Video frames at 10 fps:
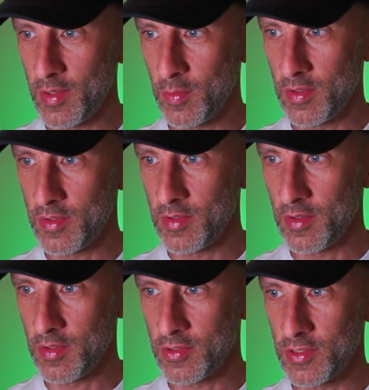
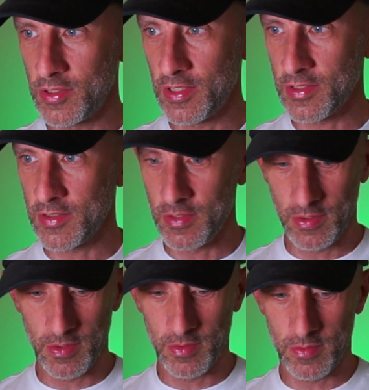would suggest to
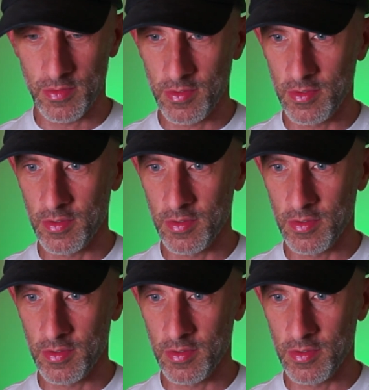use